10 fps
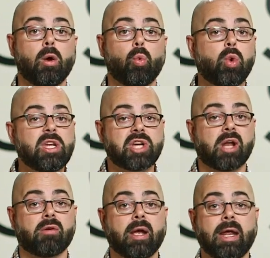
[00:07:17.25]
we
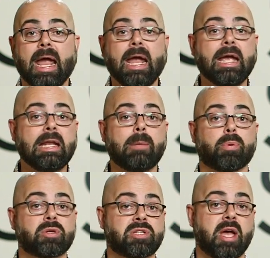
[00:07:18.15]
generate
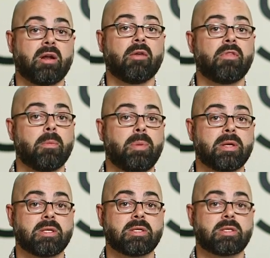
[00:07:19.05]
80% of the
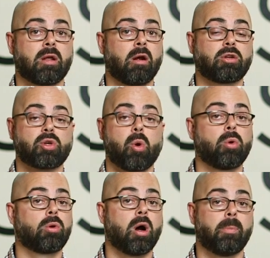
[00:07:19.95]
business that our
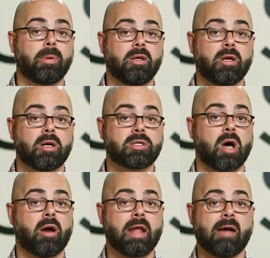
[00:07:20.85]
total company does
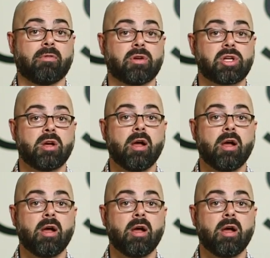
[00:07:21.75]
on average.